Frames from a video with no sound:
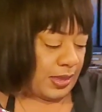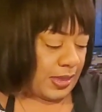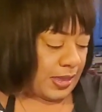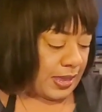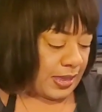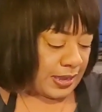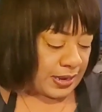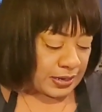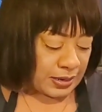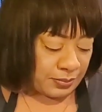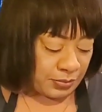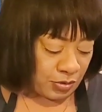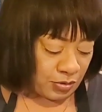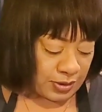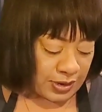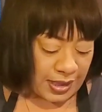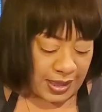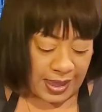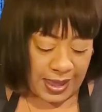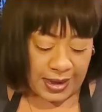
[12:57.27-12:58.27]
And I'm going
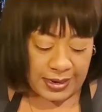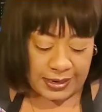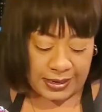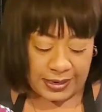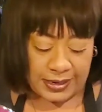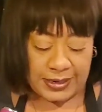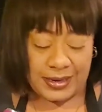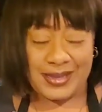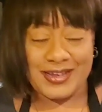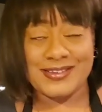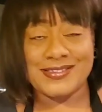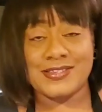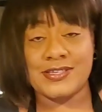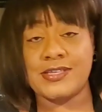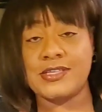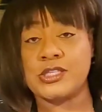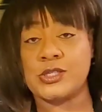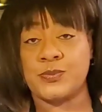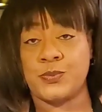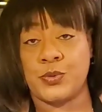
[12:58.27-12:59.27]
to add in a
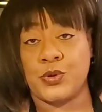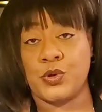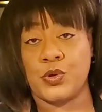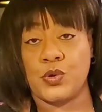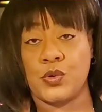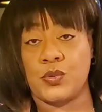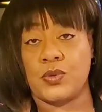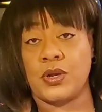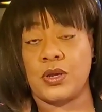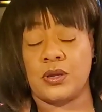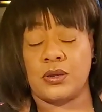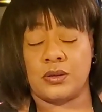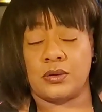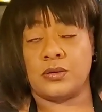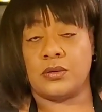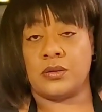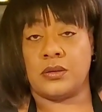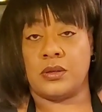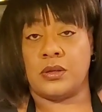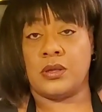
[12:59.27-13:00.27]
teaspoon
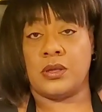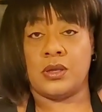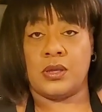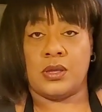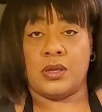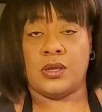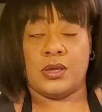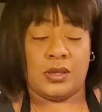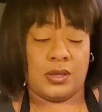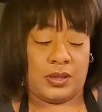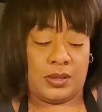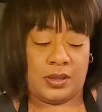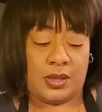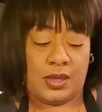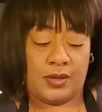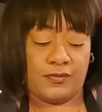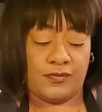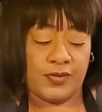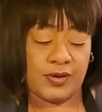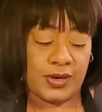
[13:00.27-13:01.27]

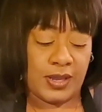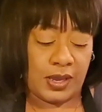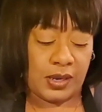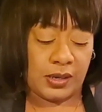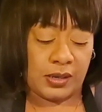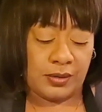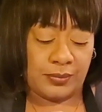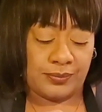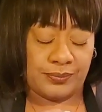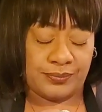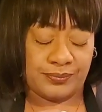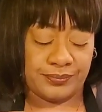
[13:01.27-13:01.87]
of vanilla.